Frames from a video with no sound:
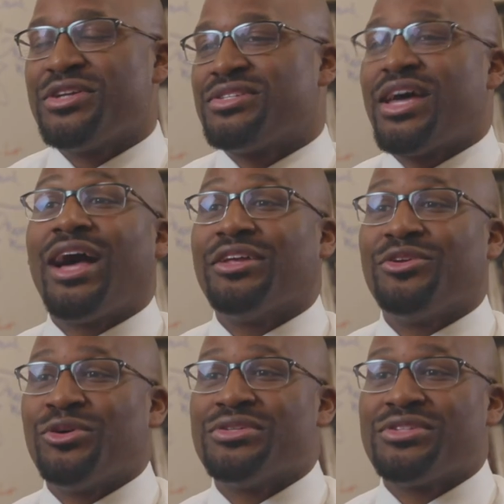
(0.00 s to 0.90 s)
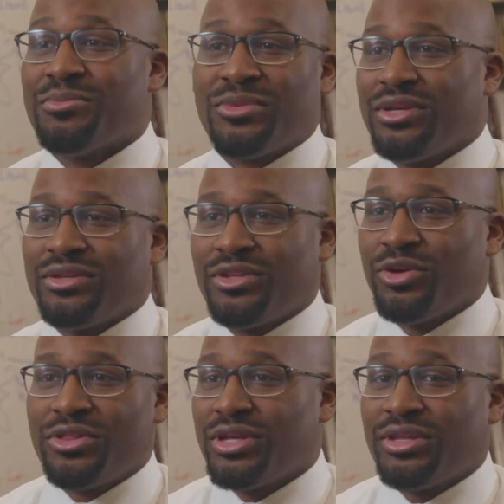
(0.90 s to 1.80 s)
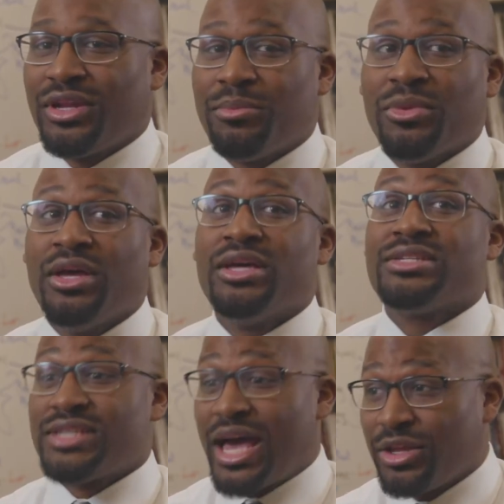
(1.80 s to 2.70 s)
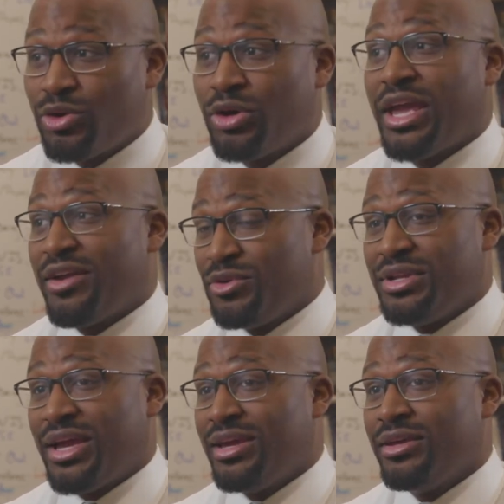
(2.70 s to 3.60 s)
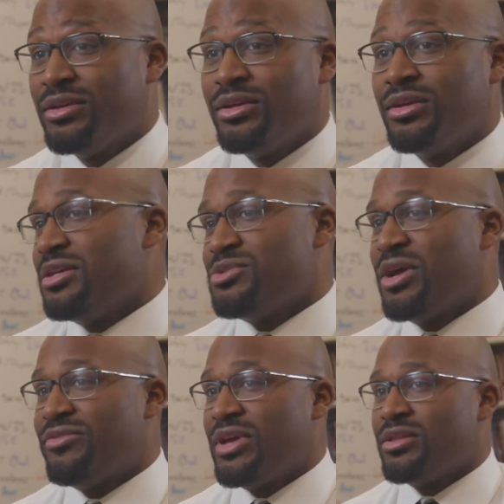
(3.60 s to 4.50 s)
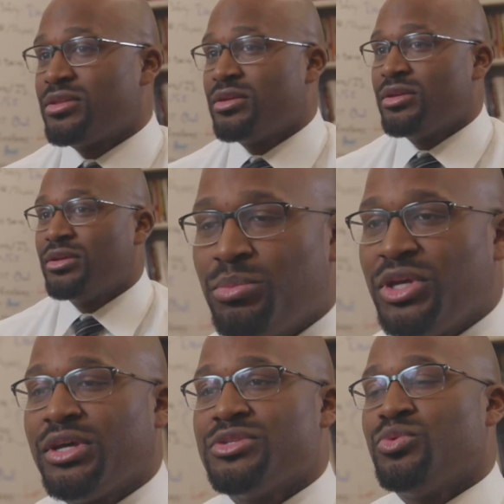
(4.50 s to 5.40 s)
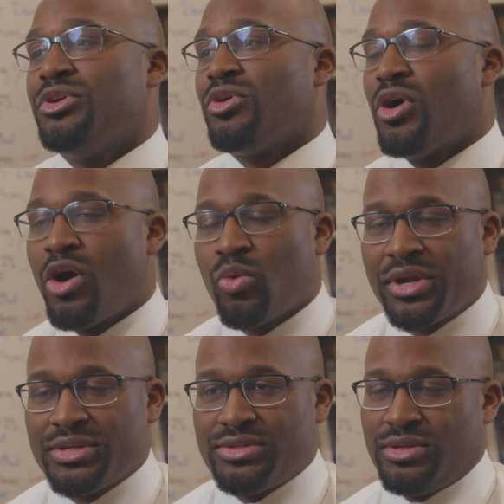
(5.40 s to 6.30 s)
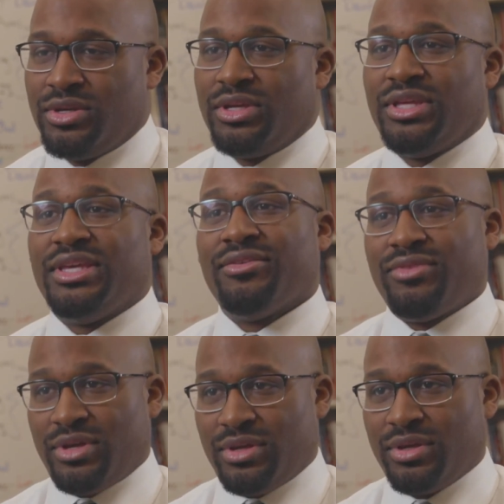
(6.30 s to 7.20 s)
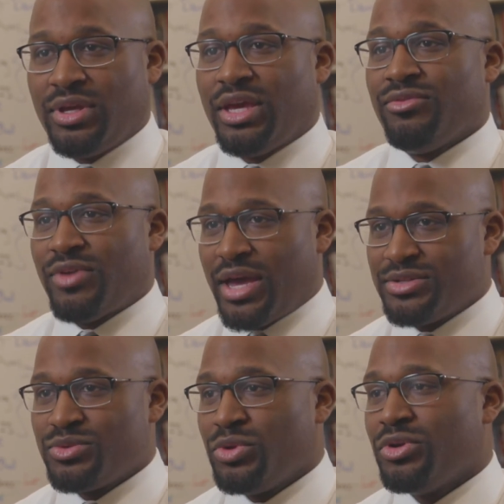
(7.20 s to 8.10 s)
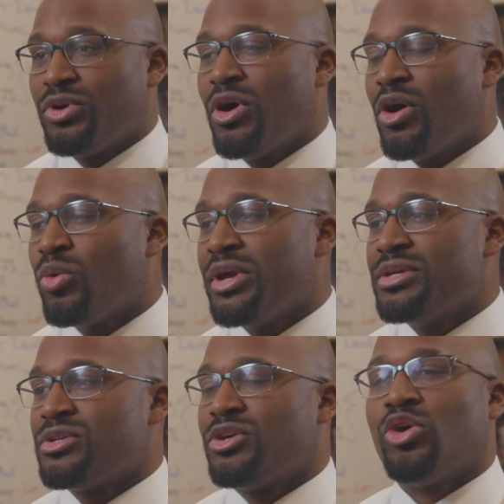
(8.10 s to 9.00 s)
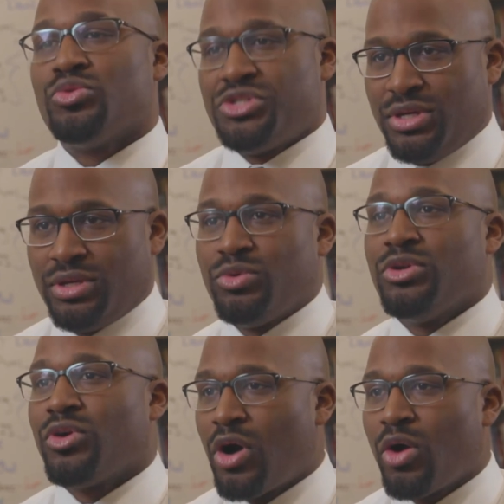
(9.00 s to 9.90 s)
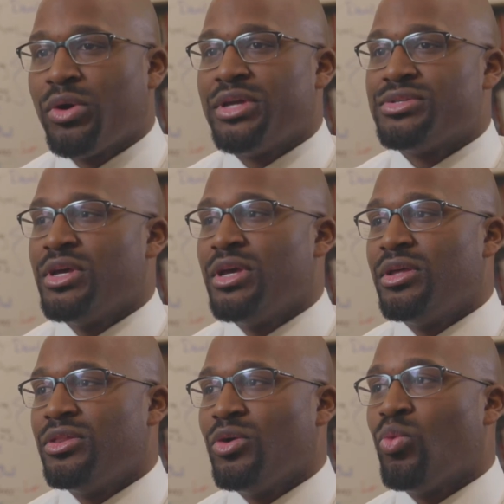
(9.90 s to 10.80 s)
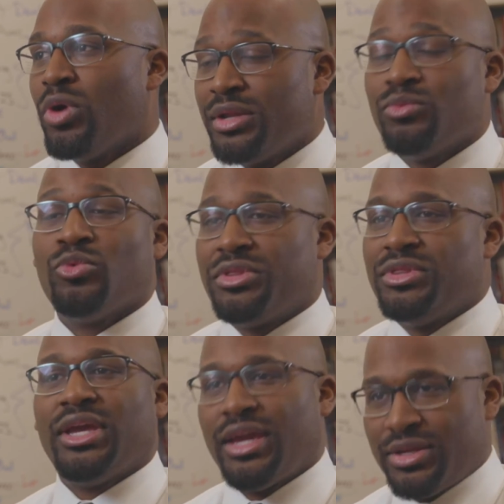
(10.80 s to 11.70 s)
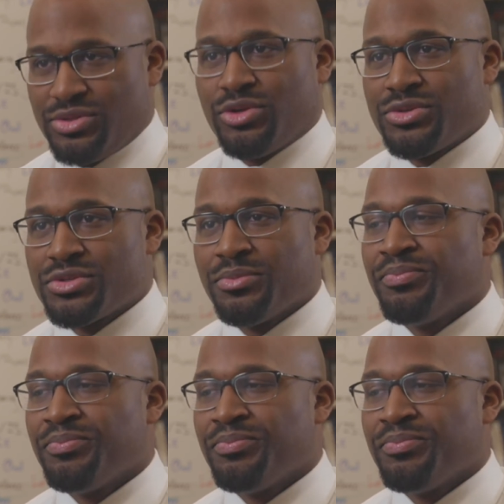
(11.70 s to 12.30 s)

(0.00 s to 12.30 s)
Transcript: solid on something. The only thing that I'm solid on every day is my faith. Because when you're always giving advice, when you're always coaching, when you're always the one with the answers,